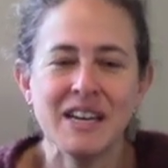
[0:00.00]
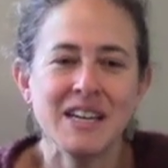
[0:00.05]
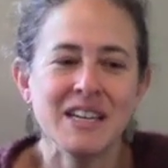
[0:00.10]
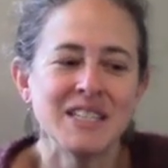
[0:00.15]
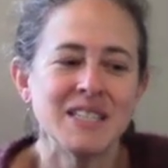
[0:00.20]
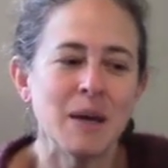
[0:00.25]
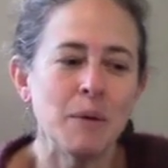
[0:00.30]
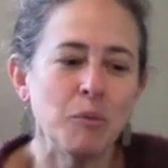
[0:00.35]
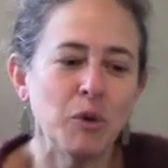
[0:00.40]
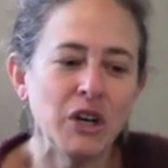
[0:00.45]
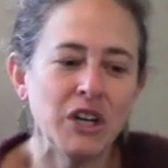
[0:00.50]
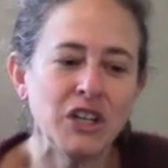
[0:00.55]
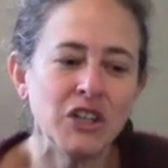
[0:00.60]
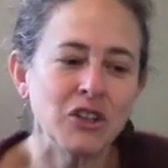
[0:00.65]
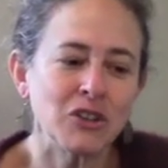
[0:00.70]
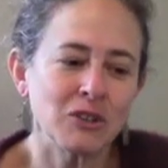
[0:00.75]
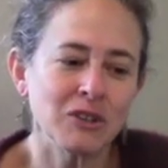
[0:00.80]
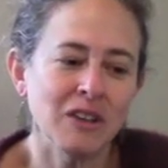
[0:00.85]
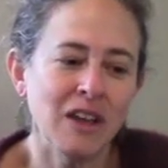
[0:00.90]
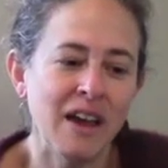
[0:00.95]
someone in
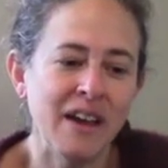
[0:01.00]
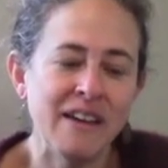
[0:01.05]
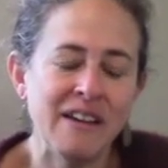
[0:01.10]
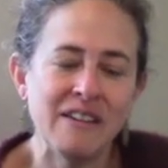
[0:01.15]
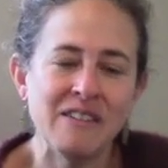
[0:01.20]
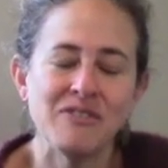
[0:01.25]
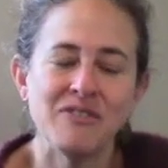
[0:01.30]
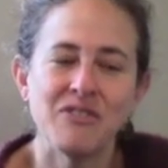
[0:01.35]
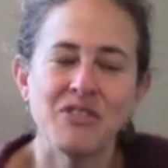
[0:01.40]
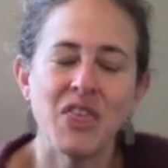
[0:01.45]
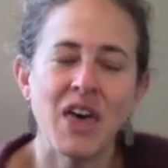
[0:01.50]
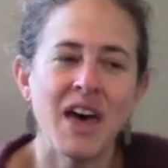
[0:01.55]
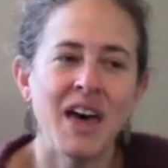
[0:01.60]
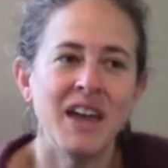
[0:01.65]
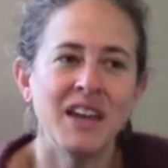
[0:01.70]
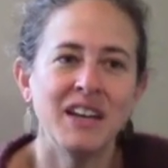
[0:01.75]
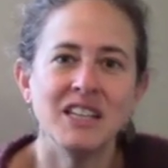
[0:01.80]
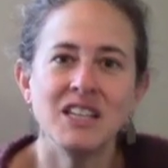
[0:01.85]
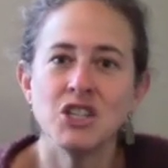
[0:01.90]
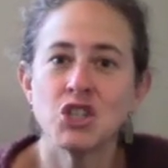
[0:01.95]
your life
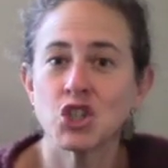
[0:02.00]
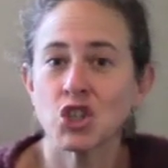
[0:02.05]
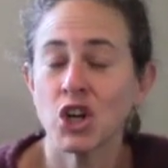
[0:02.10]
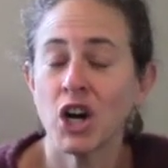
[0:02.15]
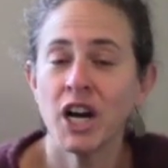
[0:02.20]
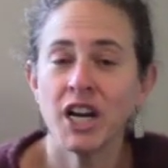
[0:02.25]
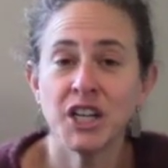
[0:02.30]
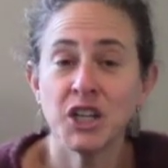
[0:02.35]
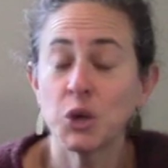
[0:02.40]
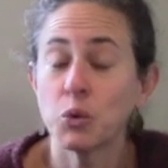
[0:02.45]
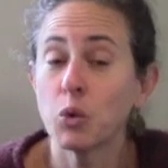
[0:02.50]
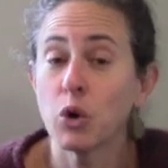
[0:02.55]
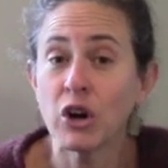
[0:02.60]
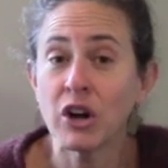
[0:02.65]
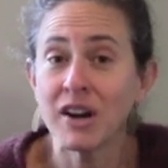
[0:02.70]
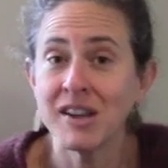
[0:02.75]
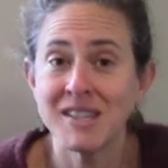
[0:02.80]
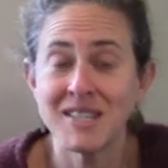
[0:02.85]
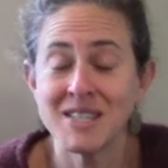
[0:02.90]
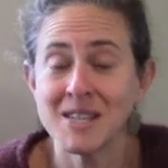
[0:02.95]
that is trying to work
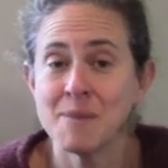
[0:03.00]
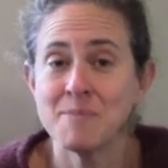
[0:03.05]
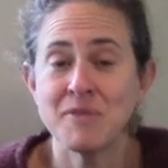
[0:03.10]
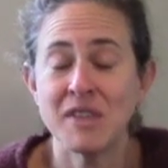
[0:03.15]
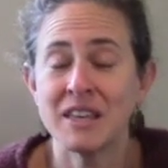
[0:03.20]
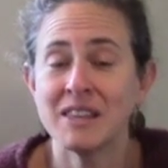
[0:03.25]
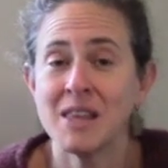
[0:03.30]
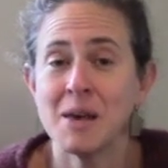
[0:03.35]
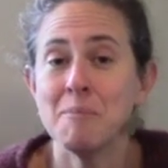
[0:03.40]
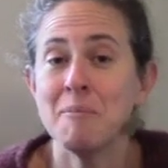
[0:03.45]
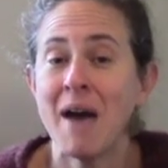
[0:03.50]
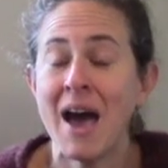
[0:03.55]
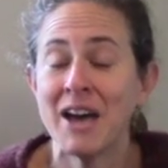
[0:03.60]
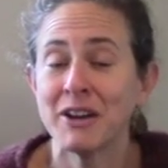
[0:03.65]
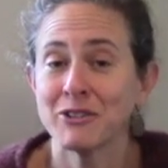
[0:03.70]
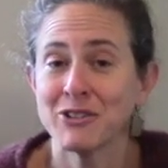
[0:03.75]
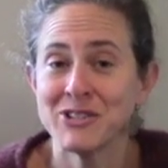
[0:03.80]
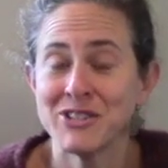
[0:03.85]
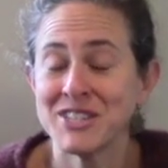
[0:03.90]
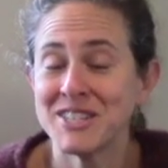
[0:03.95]
on something that
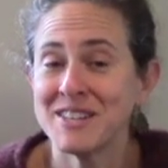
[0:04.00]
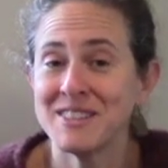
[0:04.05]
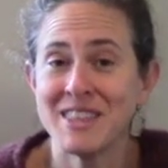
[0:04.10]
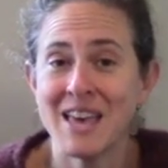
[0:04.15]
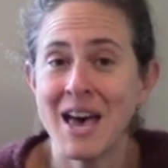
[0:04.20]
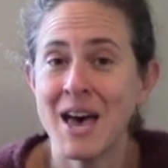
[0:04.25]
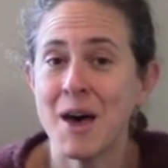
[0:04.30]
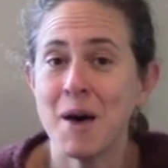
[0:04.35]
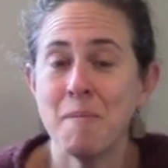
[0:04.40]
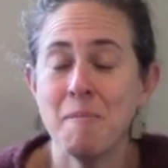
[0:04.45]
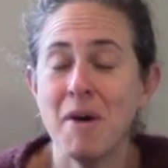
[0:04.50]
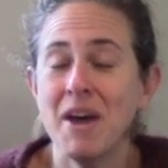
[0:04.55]
matters to them,